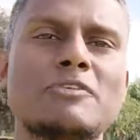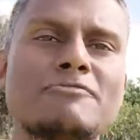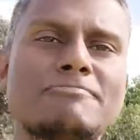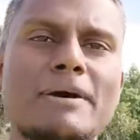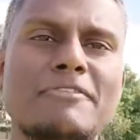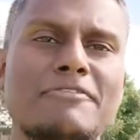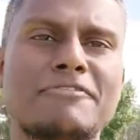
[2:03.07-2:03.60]
of
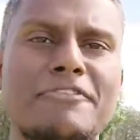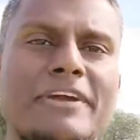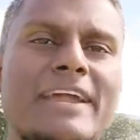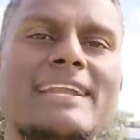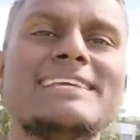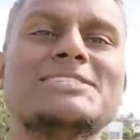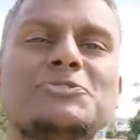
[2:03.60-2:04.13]
my
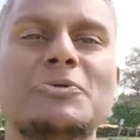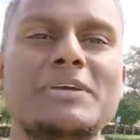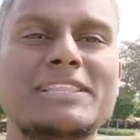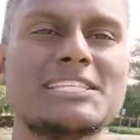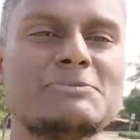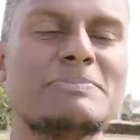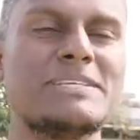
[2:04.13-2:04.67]
friends is doing
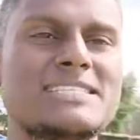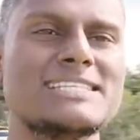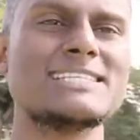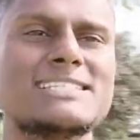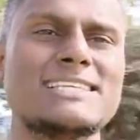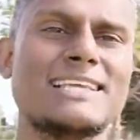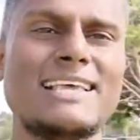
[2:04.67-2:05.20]
this
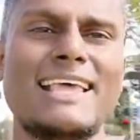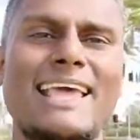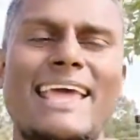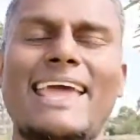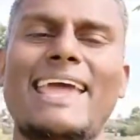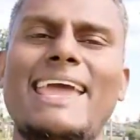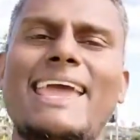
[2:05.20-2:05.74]
business,
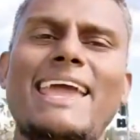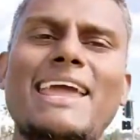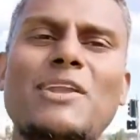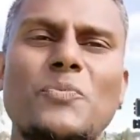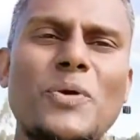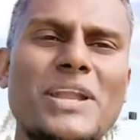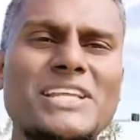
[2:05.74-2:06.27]

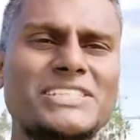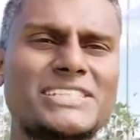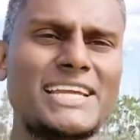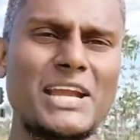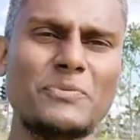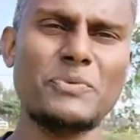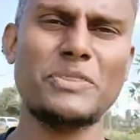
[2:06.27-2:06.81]
and when he
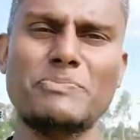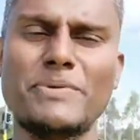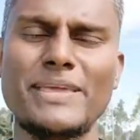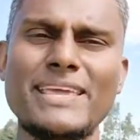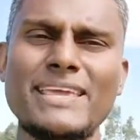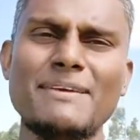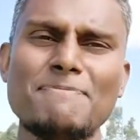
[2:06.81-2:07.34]
shared with me,